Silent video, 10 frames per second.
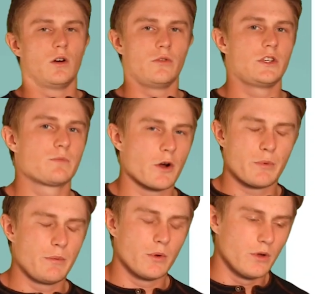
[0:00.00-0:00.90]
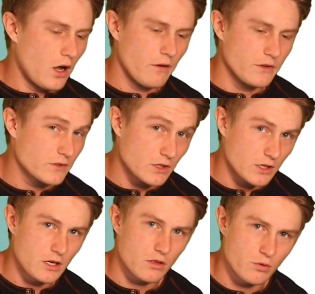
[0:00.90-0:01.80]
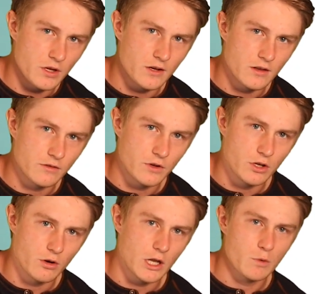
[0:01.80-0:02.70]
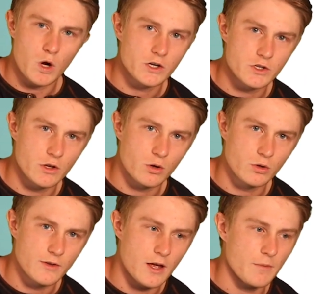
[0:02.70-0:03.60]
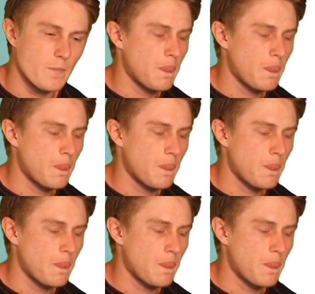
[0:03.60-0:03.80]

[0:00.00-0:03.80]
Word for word: Only smart people obviously could get through the end of this video and watch to the whole time.